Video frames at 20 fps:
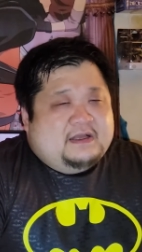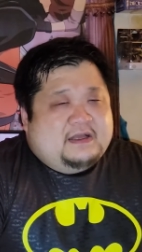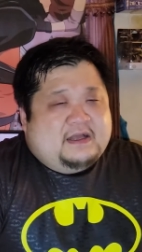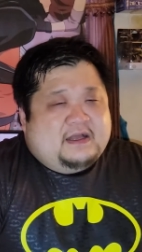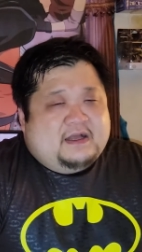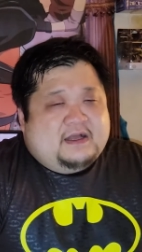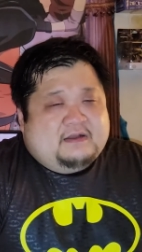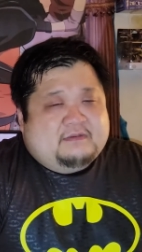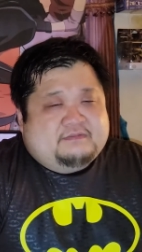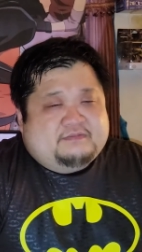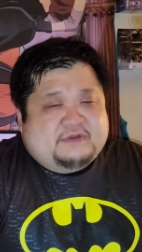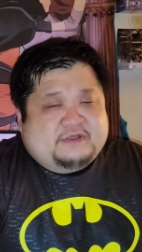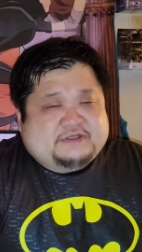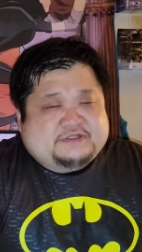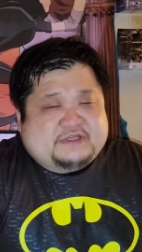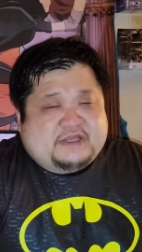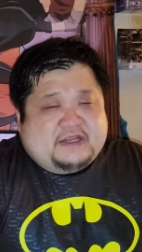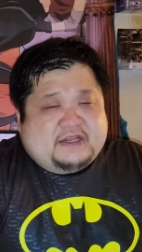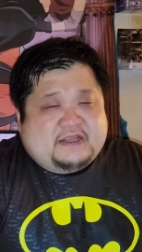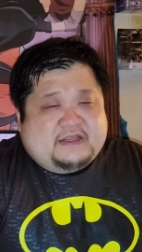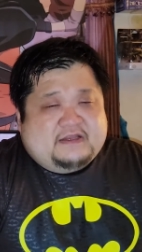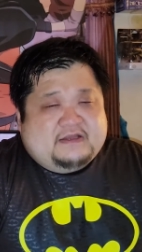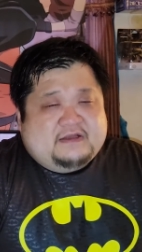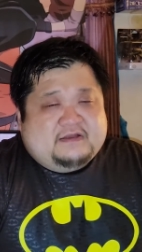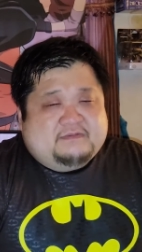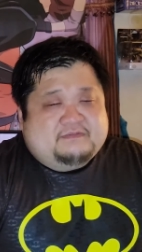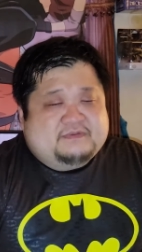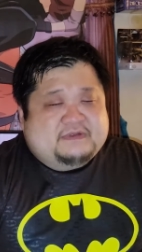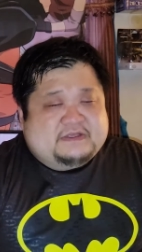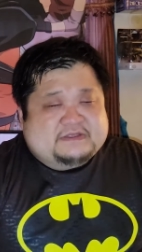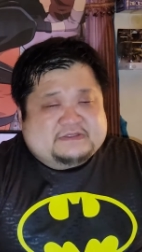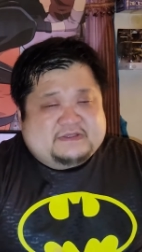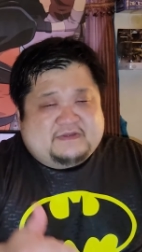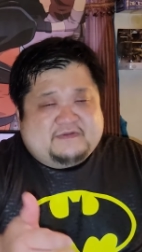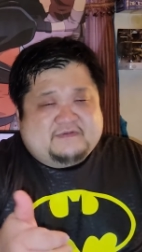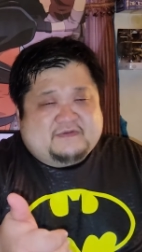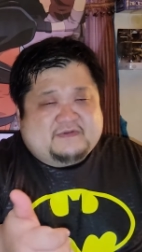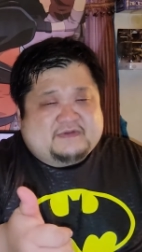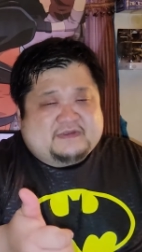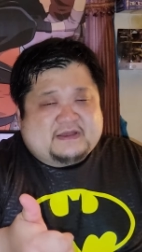Appreciate it. Please
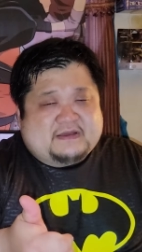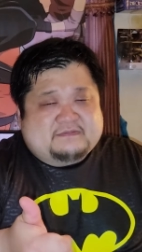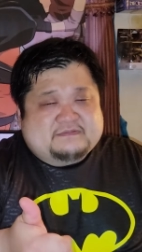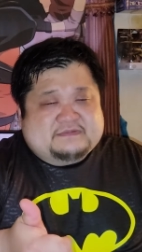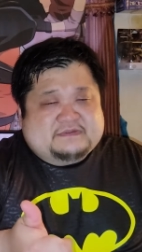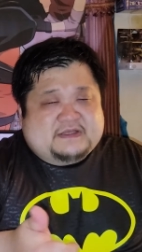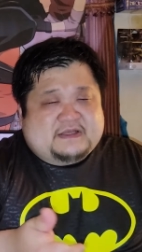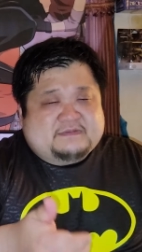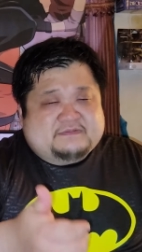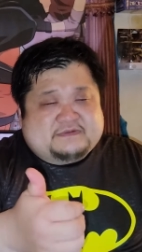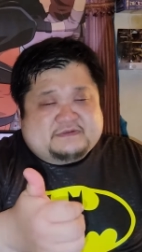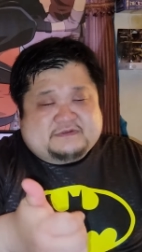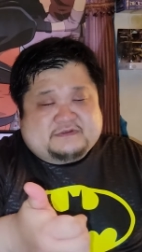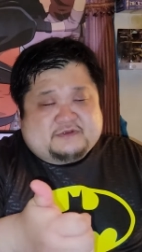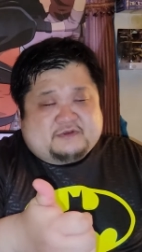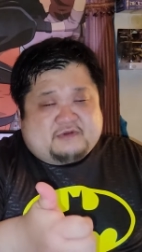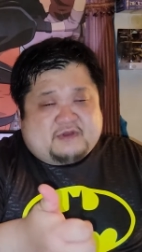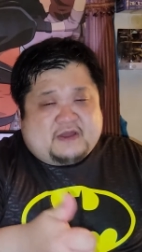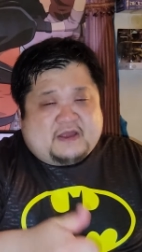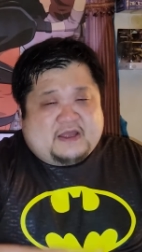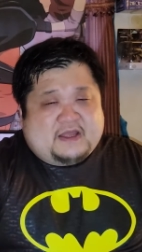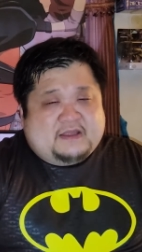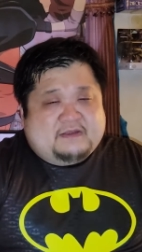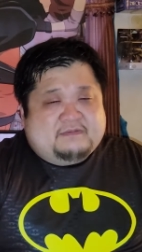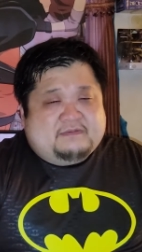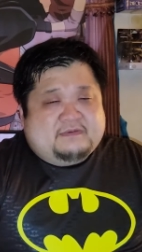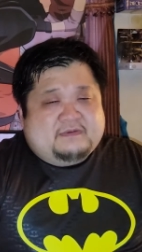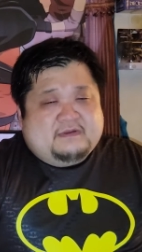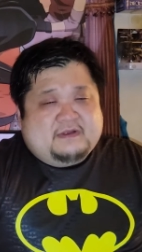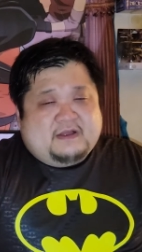leave a thumbs up, subscribe.